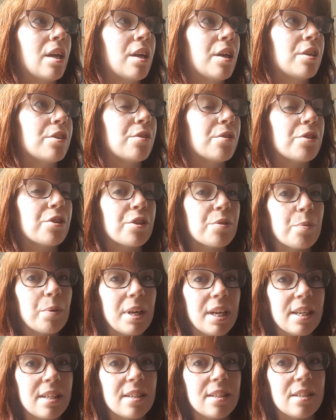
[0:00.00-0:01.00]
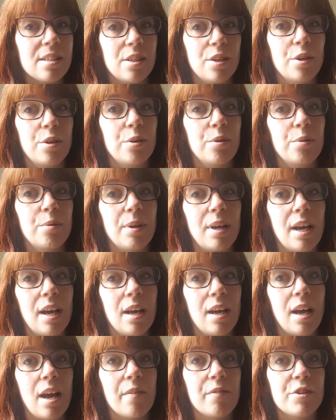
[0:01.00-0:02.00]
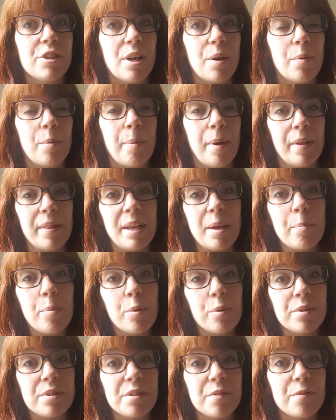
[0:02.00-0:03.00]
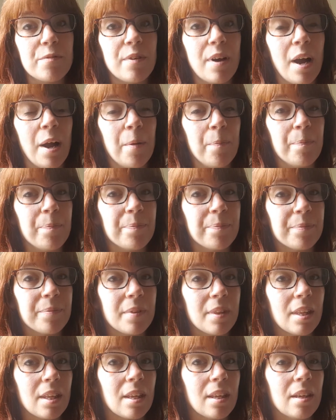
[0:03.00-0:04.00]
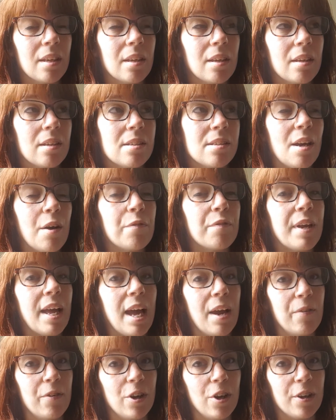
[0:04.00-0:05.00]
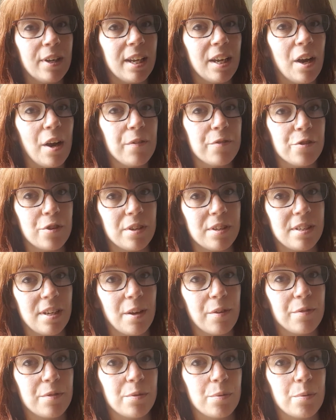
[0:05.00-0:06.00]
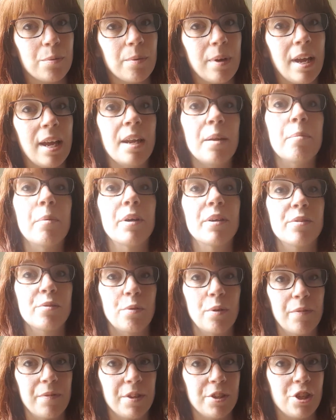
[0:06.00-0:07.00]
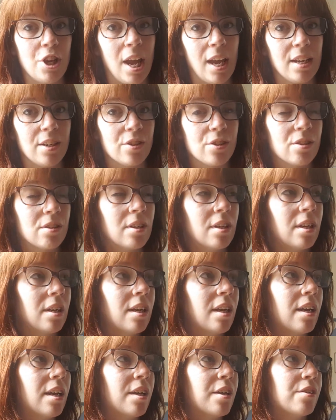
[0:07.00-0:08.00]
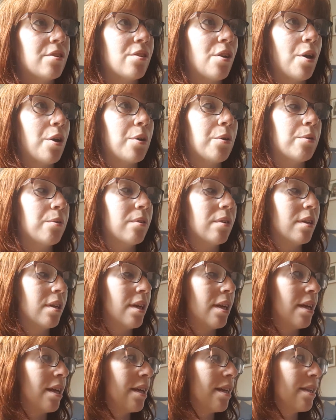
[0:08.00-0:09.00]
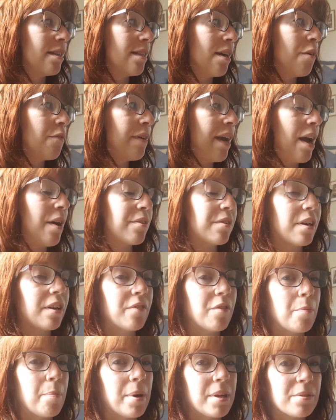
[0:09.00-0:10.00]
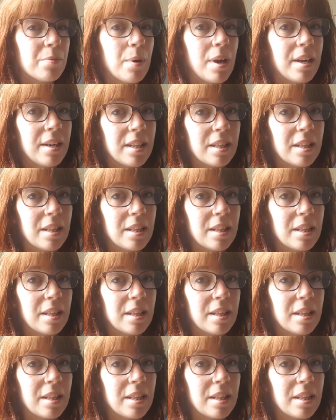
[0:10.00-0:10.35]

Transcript: So I just wanted to have a chat about the importance of self-care and looking after ourselves in amongst all of the change. So self-care is kind of a buzzword at